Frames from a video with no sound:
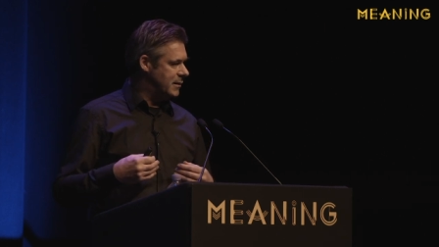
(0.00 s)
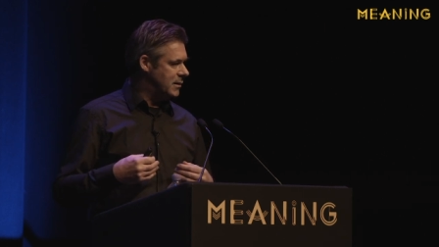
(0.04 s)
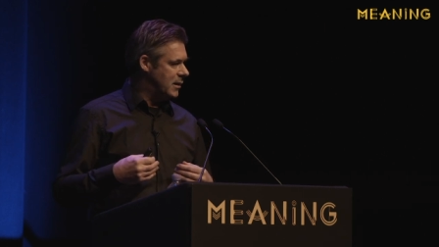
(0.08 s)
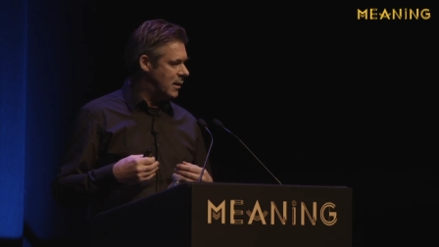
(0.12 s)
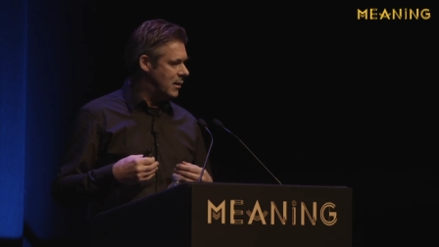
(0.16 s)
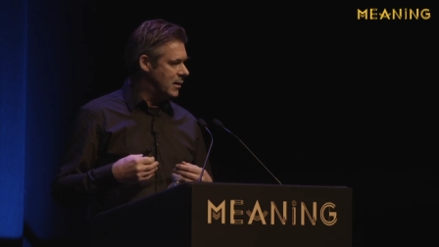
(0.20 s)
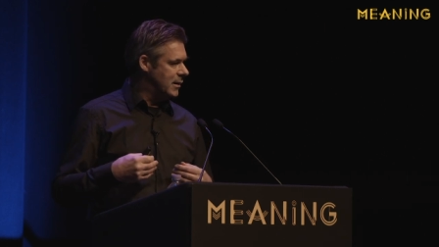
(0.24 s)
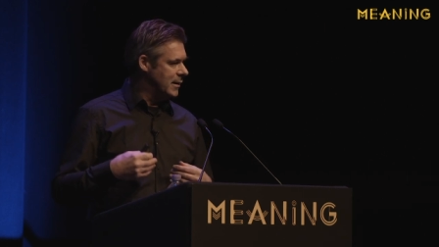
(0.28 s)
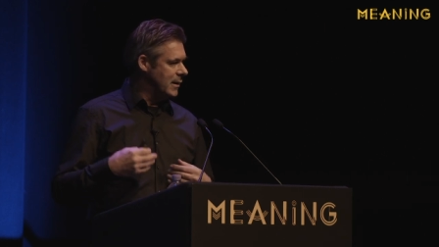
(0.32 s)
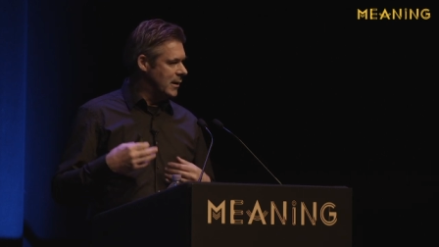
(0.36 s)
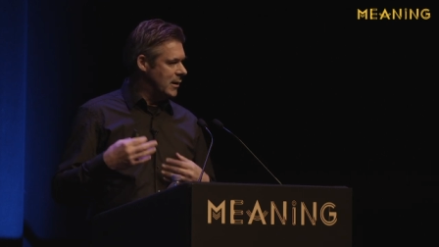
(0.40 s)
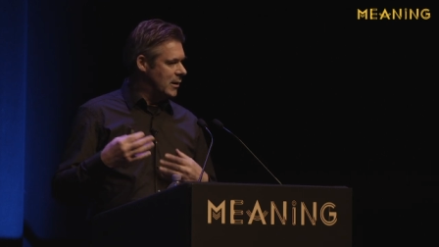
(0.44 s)

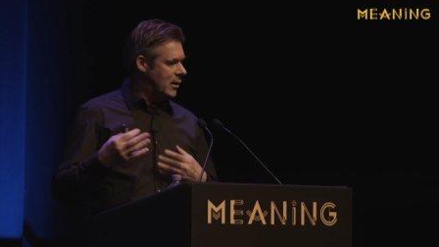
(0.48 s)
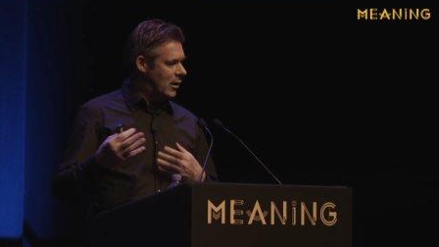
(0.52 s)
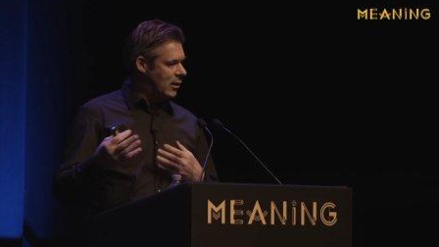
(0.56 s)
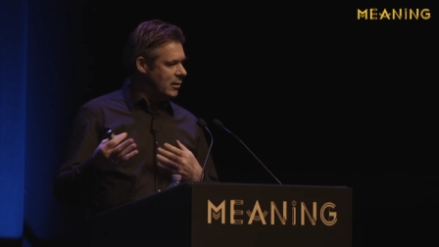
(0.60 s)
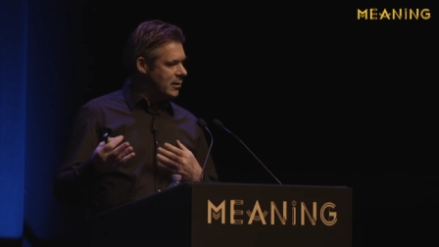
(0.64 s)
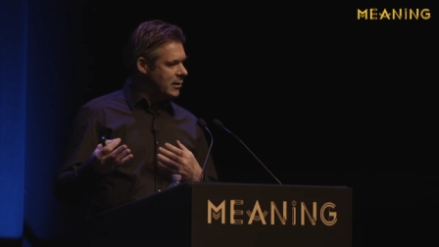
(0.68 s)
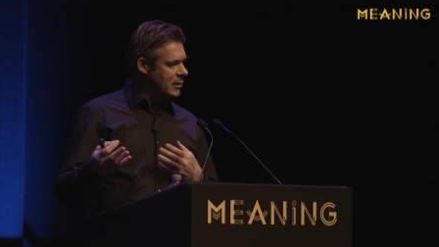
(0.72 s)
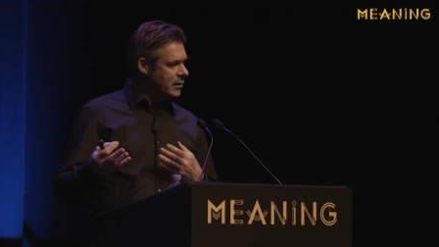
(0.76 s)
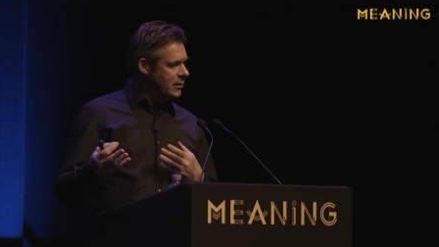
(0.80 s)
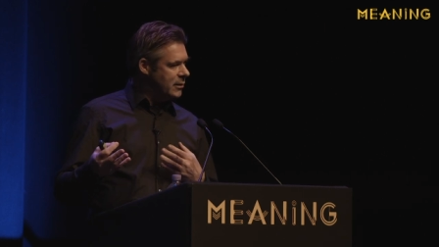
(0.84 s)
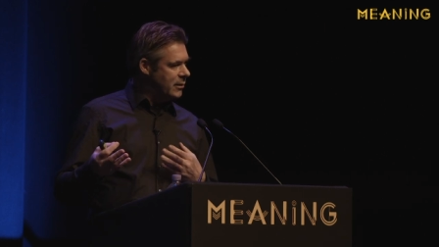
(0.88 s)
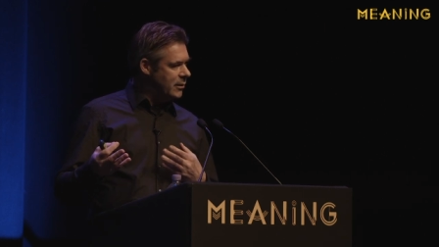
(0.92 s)
So
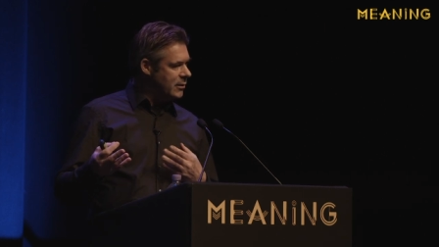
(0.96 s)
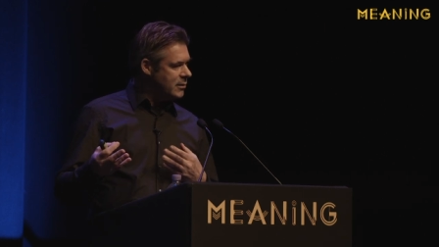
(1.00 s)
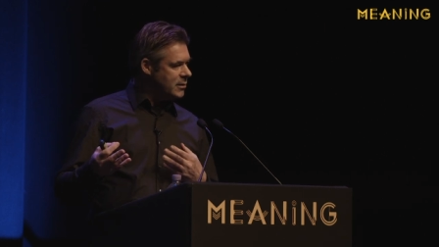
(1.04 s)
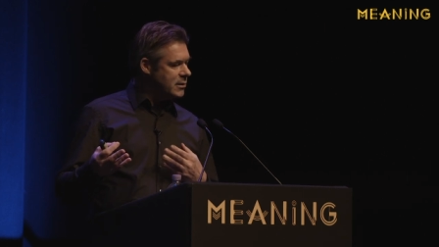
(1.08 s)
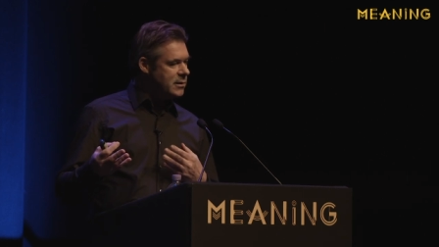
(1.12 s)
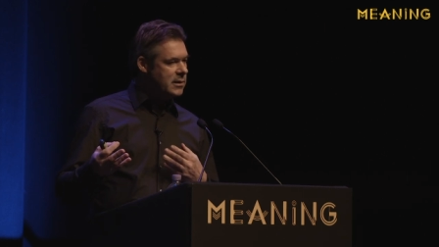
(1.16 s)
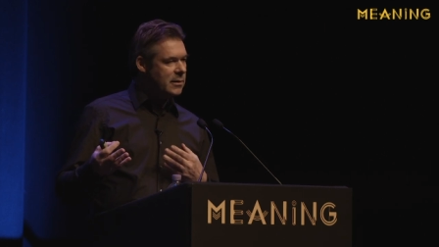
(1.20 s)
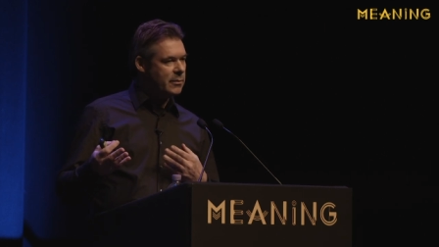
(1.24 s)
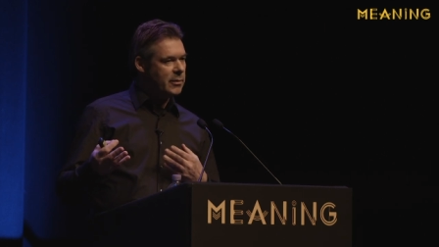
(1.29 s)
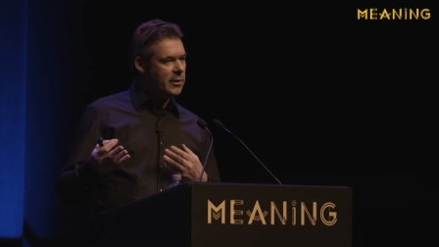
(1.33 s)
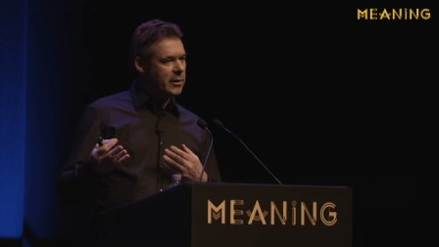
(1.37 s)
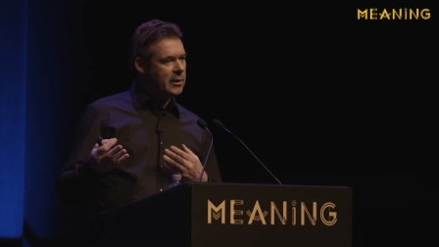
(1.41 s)
all the
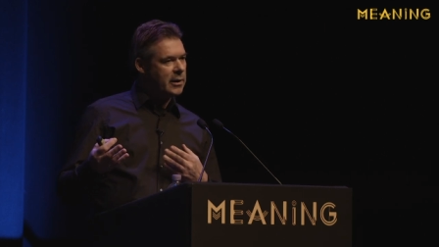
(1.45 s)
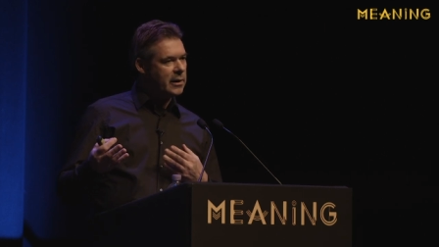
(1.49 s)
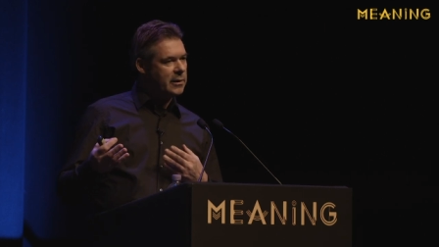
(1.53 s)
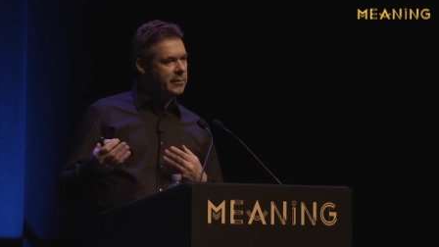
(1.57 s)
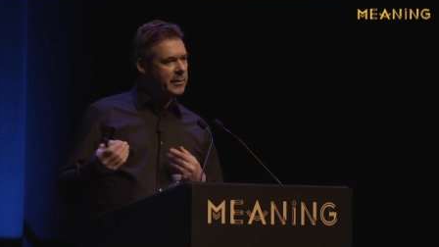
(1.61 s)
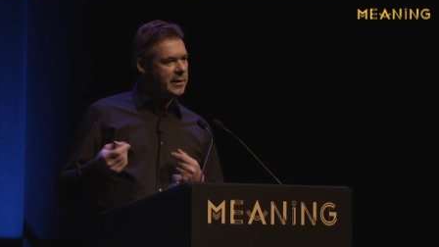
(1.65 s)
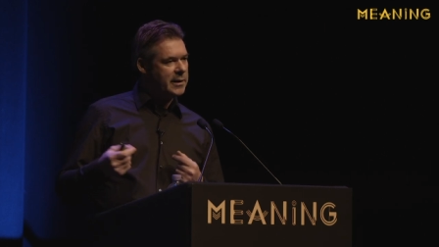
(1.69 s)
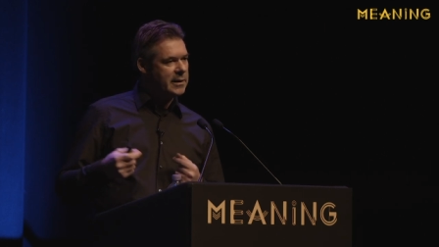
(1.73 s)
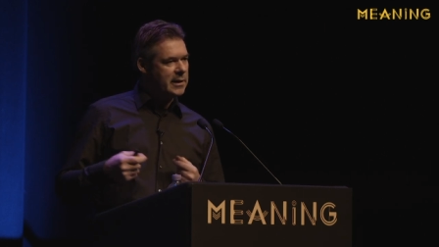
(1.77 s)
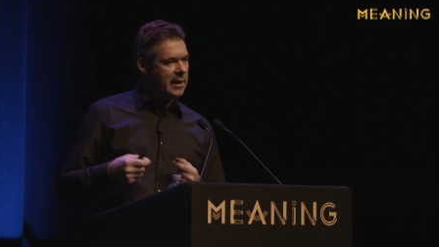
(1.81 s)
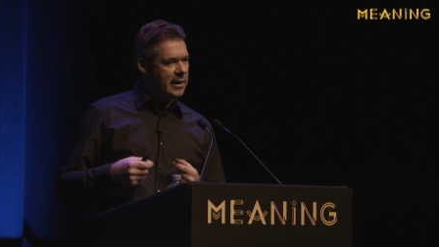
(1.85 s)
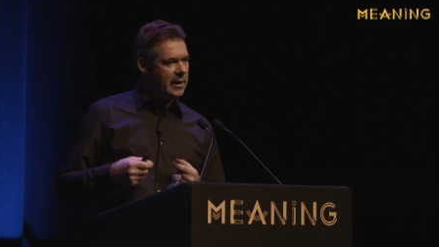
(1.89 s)
nurses are working with